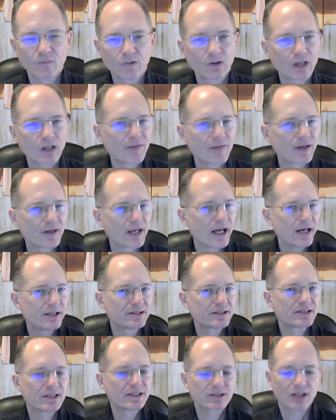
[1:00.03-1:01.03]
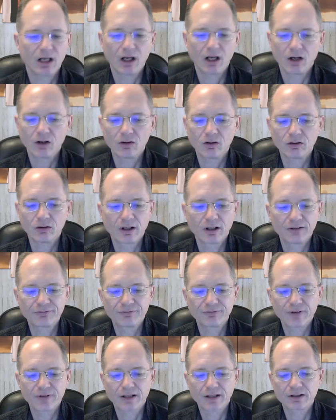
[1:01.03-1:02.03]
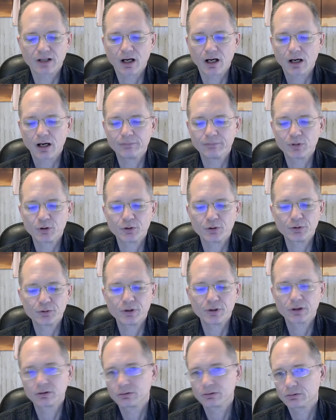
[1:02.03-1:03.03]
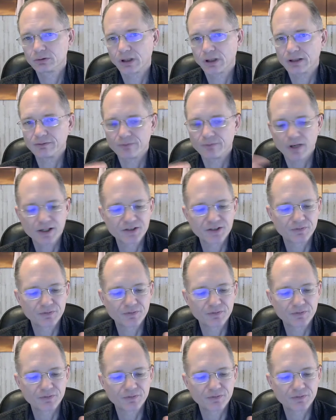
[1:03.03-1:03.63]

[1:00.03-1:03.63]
And then how does this all affect our mood and vice